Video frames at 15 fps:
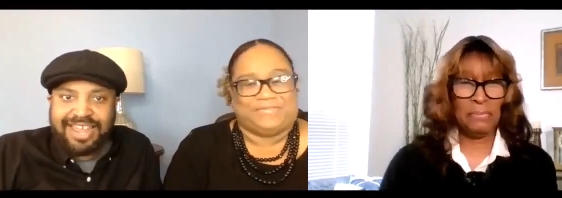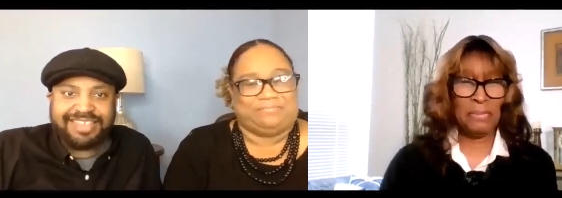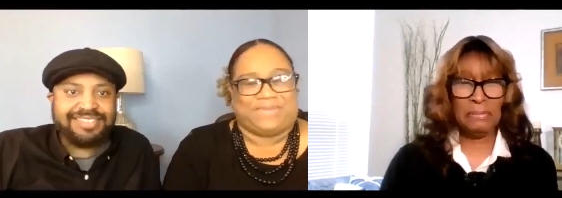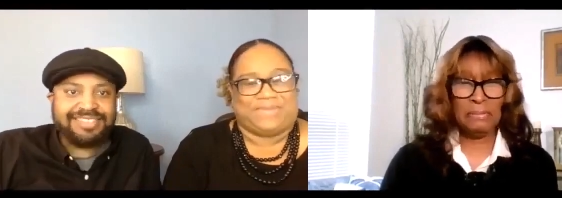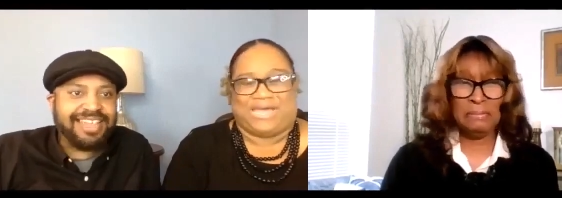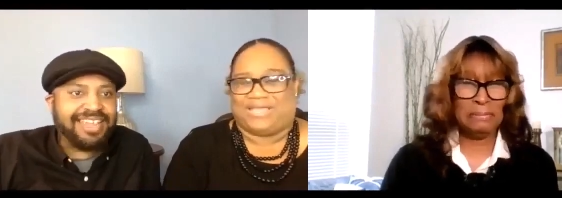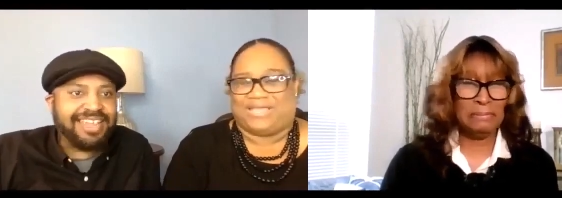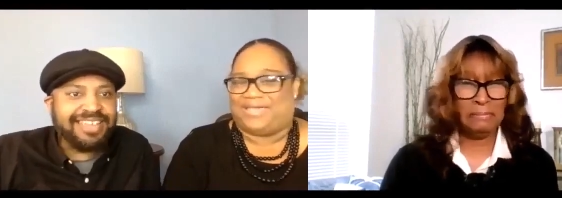Speaker 1: Like,
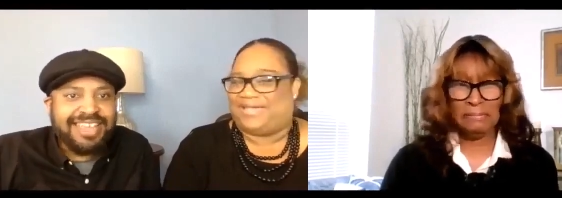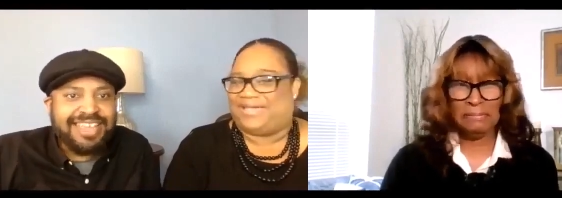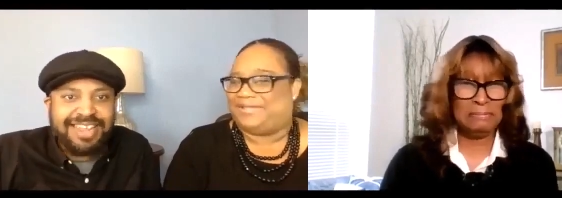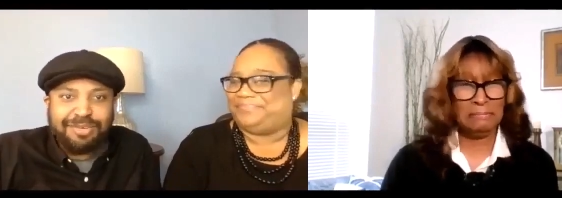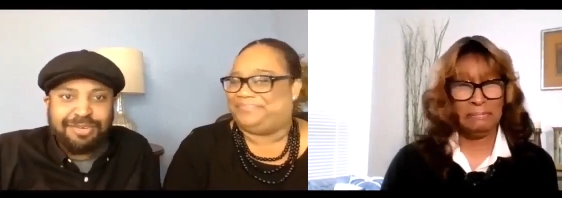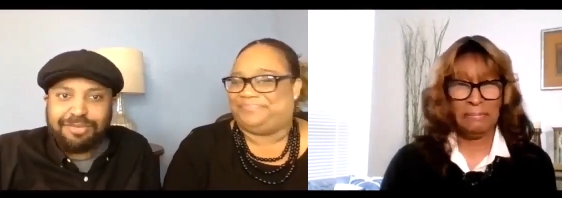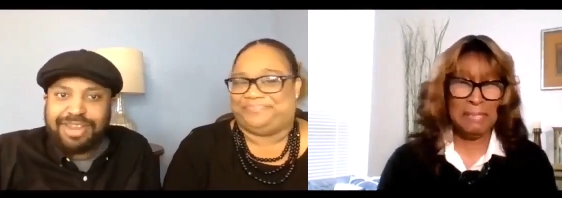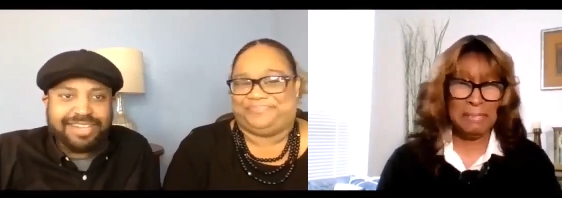My like
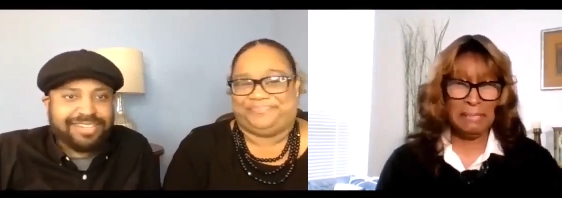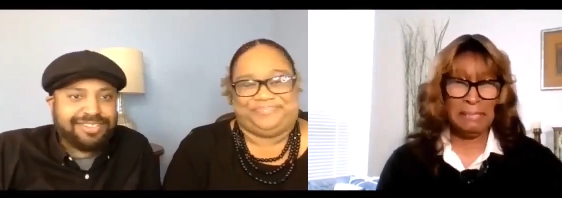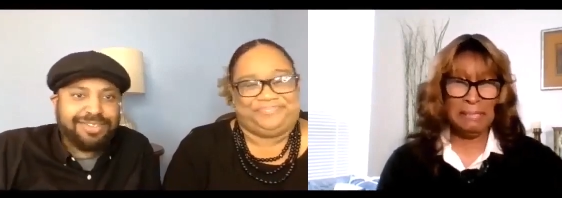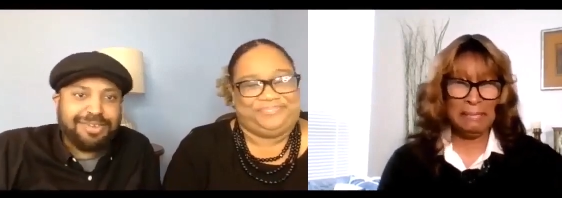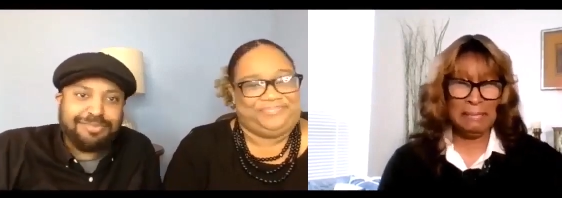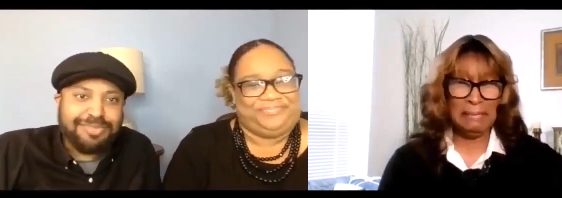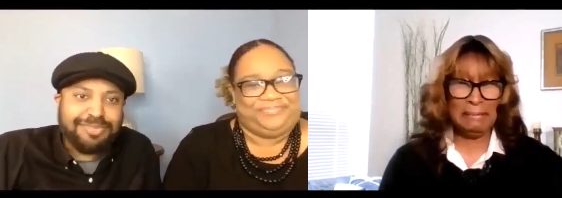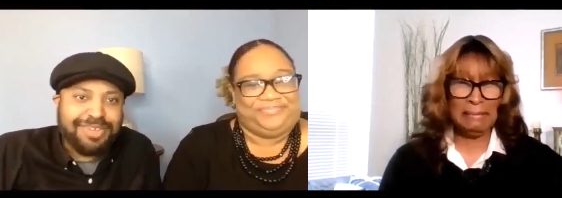God.
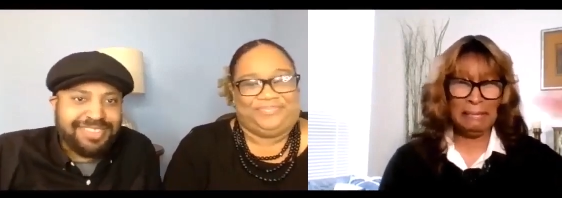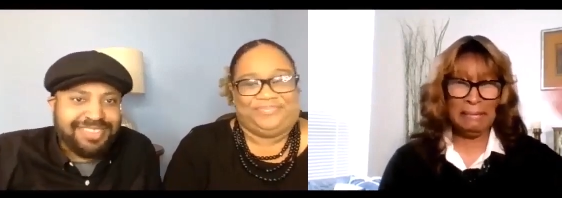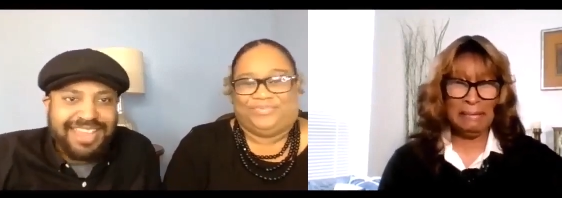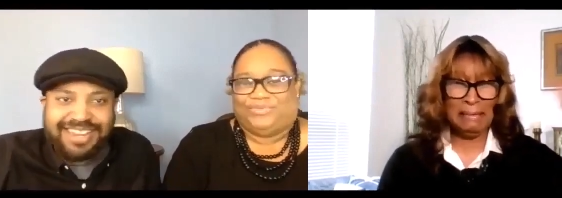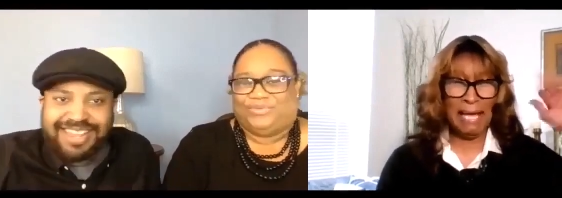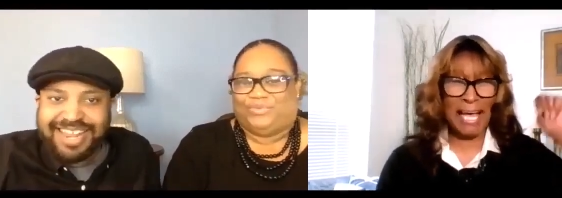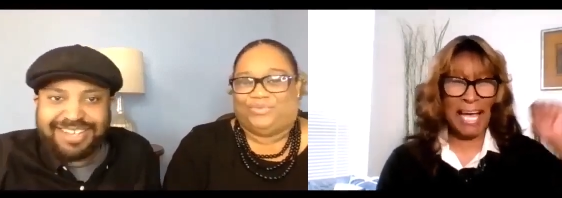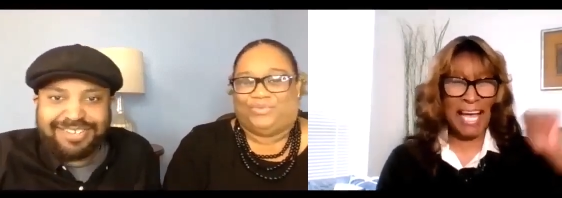wrestled with
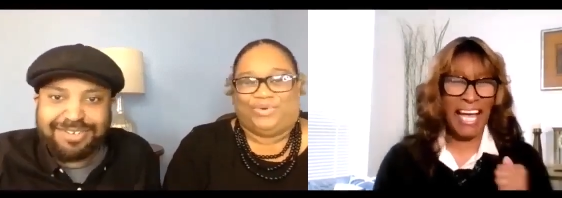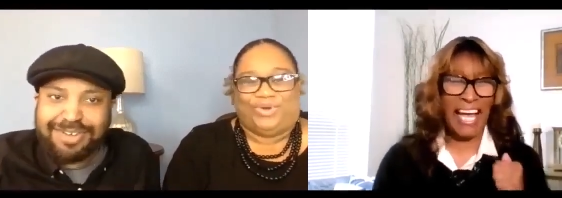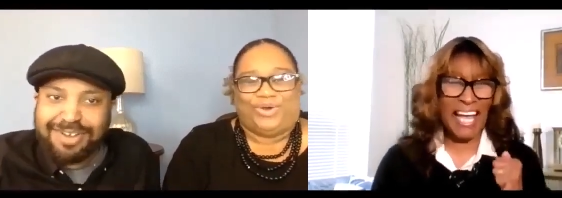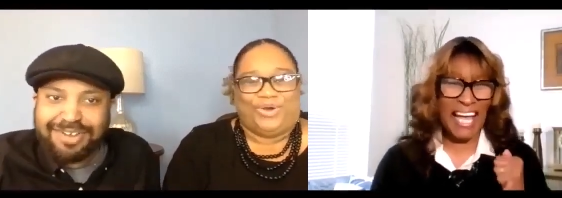that angel.